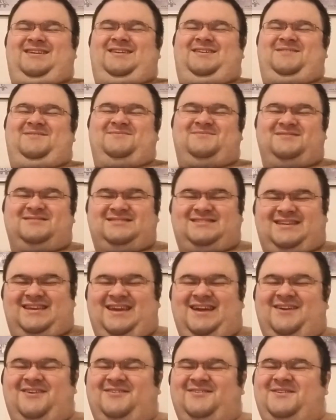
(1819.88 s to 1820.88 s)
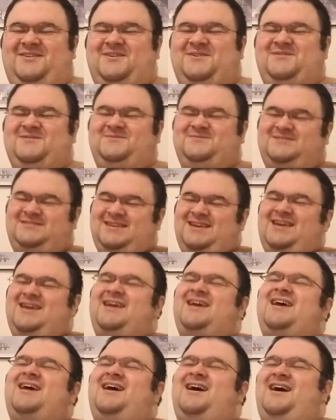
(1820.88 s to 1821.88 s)
We'll see how it goes.
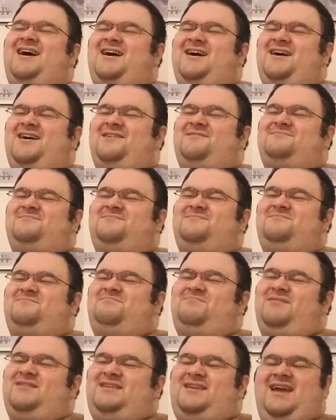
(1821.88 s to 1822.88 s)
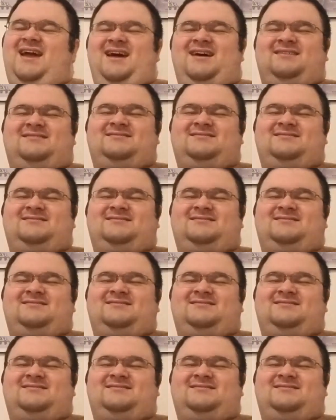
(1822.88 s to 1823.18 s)
But yeah,